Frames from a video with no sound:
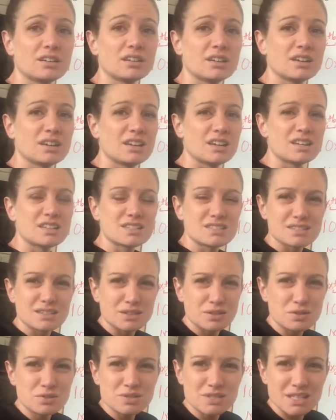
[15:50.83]
He's
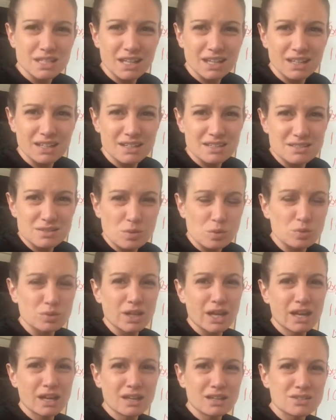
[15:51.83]
losing it in his old
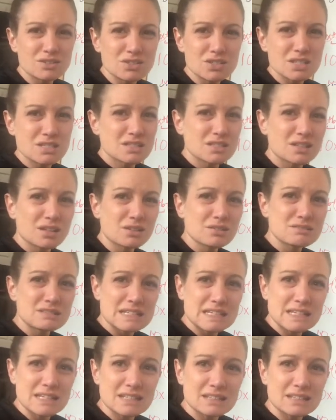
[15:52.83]
age. He's 13.